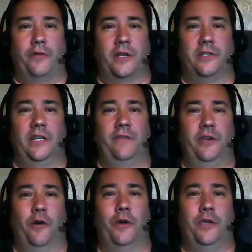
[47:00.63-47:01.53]
doesn't even
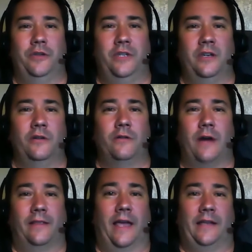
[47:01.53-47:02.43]
know what you do.
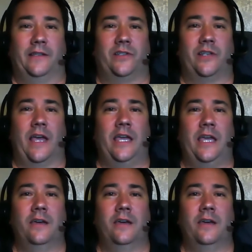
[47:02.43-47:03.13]
I'd like to say,